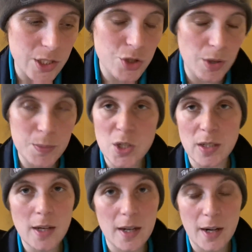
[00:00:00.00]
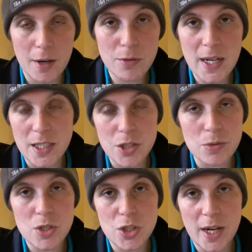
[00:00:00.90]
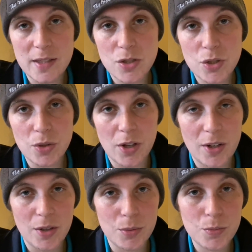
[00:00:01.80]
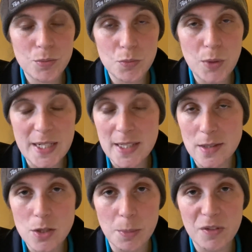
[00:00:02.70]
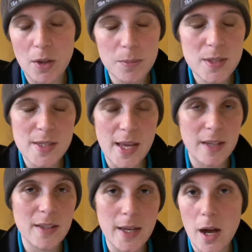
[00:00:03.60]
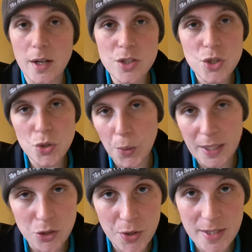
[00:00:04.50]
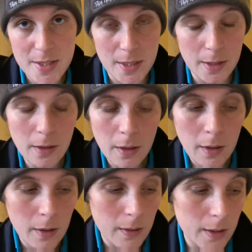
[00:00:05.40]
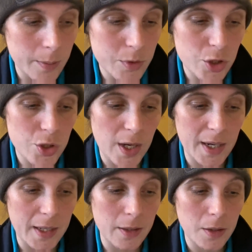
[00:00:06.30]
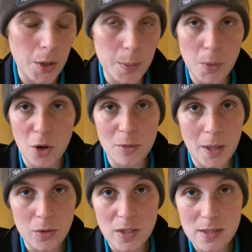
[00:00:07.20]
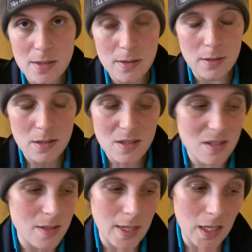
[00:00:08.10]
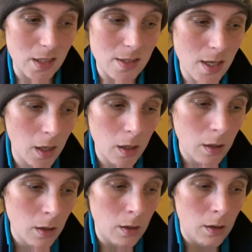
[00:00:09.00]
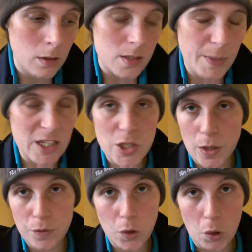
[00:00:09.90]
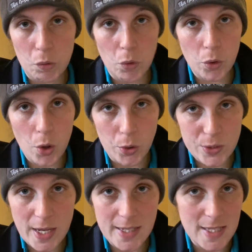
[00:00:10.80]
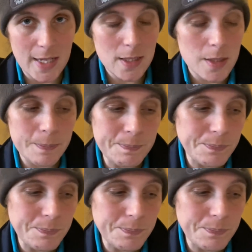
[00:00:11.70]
description, and I really do suggest reading some of them, because they are so interesting to try and learn more about this disease, especially if your own horse has it.